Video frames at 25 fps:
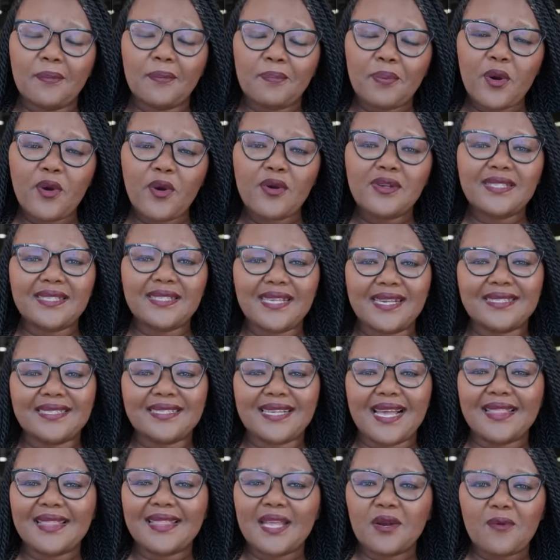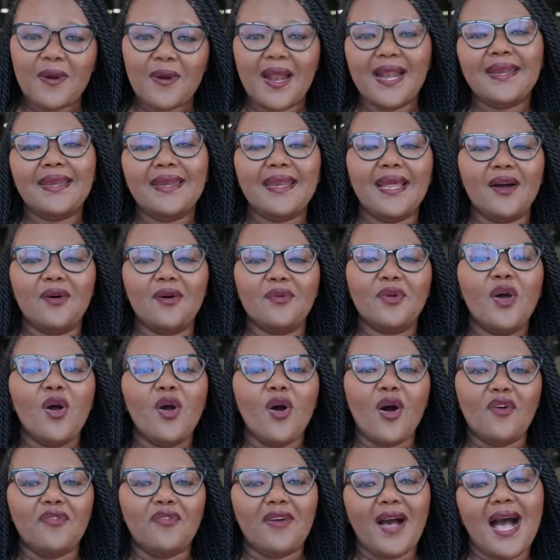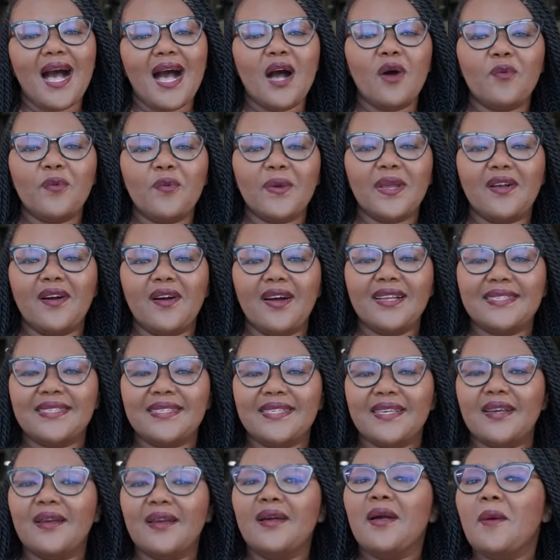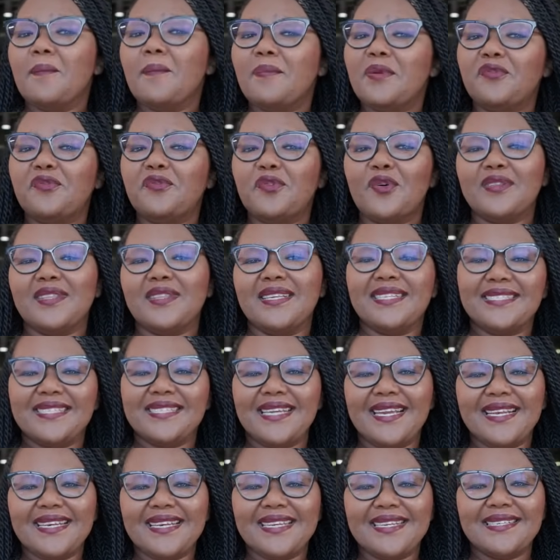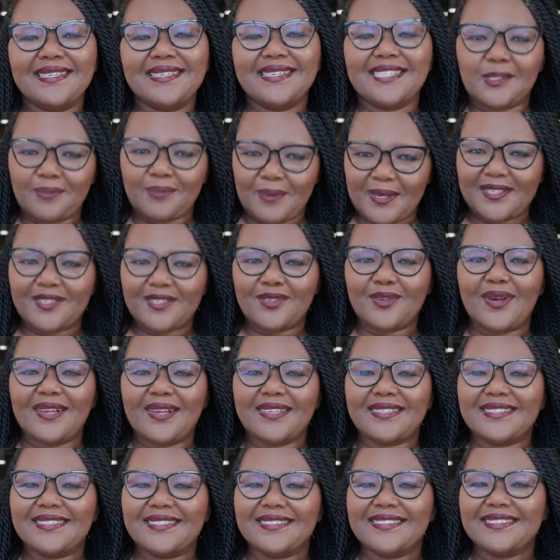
process and the rundown of how we got here before the DA leader speaks to us.